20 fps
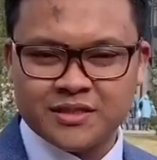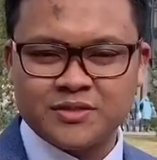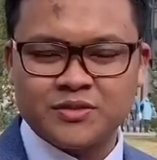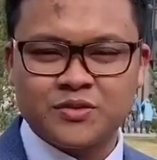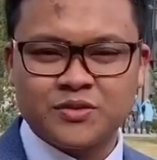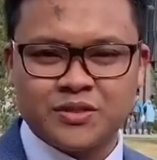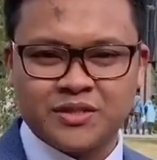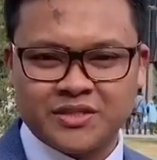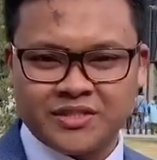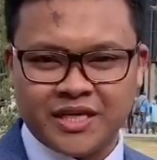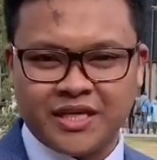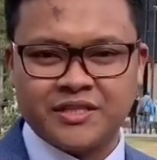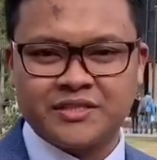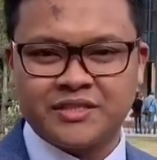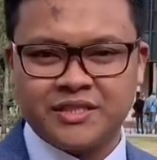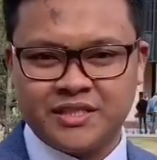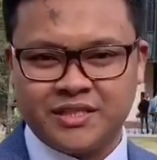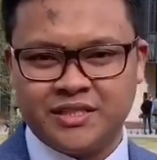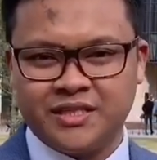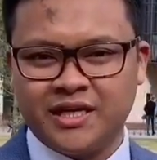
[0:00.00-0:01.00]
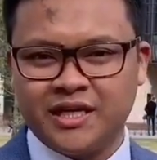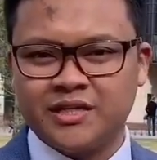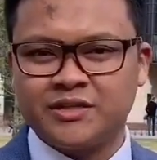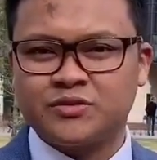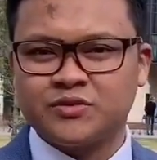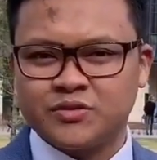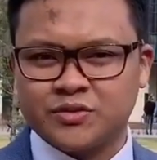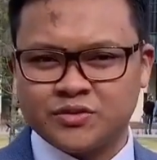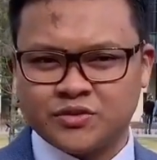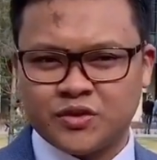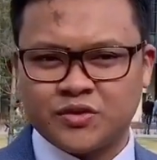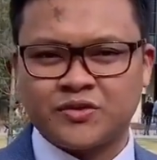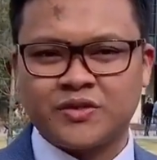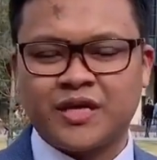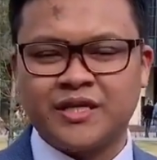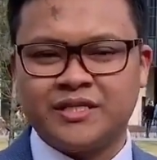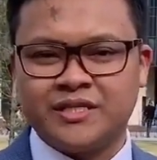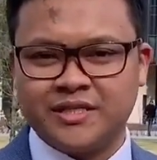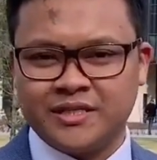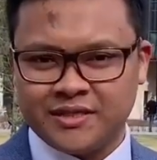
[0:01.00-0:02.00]
to the charity and to the
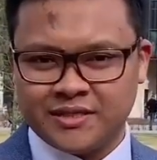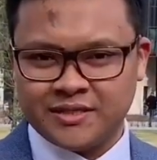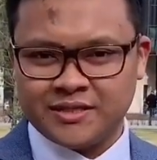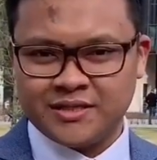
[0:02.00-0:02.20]
society.